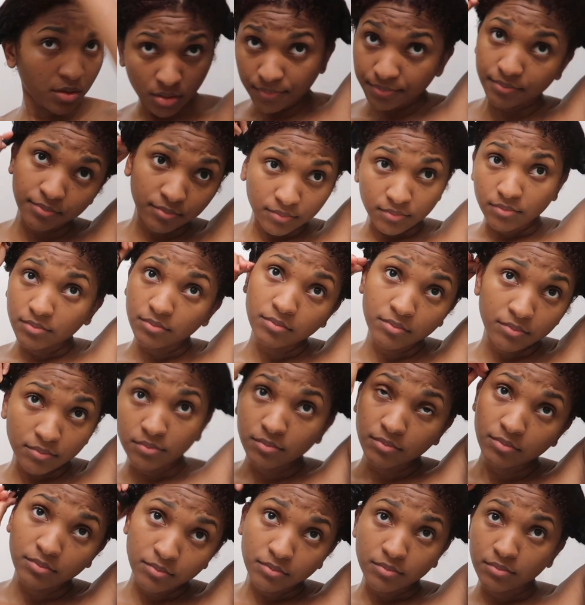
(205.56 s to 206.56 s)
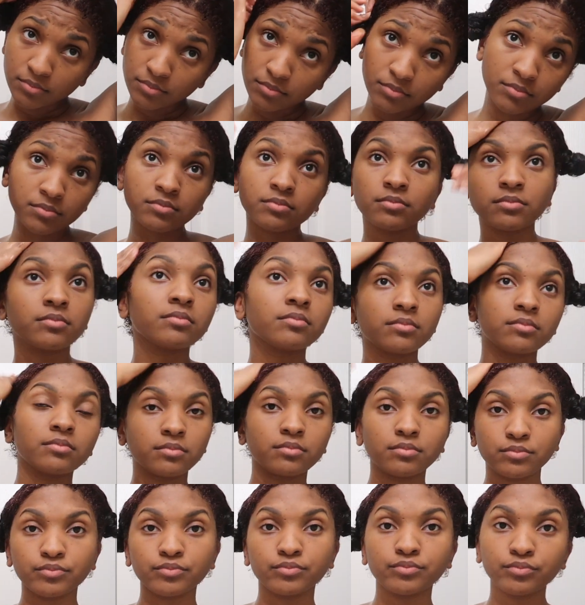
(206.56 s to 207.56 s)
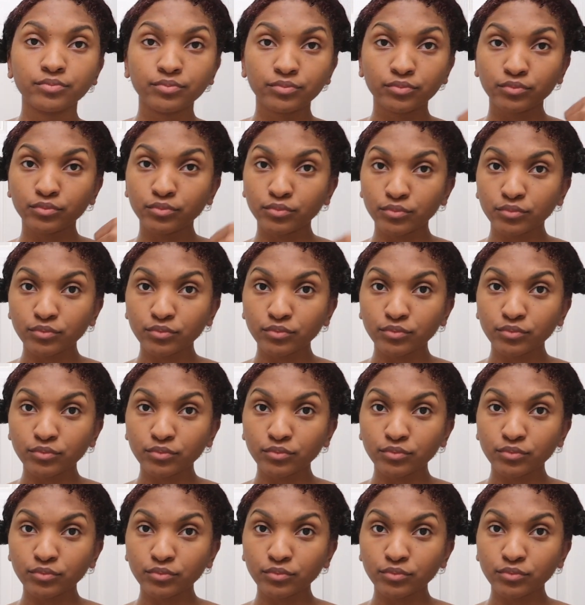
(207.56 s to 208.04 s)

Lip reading: and kind of wrap it in this little bun.